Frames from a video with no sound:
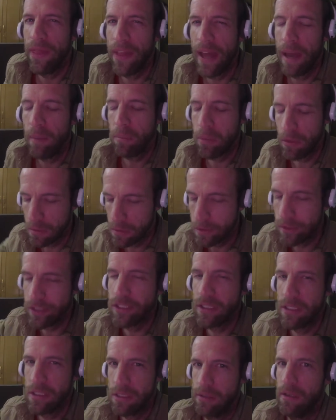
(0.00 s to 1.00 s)
that, but we're just
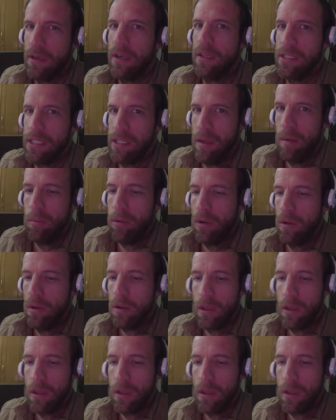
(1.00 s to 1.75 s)
gonna start out simple.